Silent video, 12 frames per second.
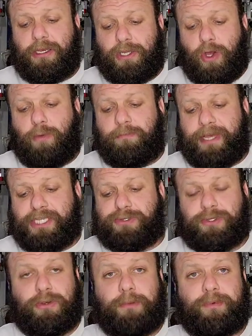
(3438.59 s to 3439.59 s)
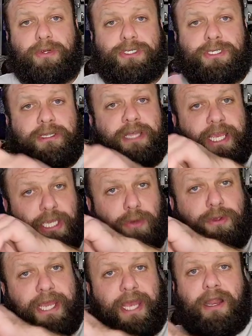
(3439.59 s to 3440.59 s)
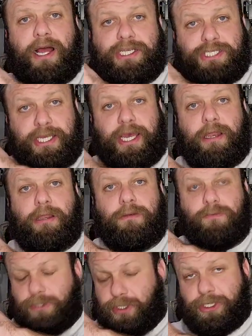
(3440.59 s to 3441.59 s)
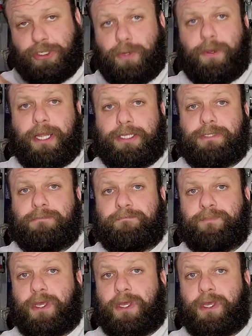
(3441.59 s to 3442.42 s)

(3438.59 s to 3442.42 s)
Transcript: don't mess with grippers that you cannot set with just your 2 hands.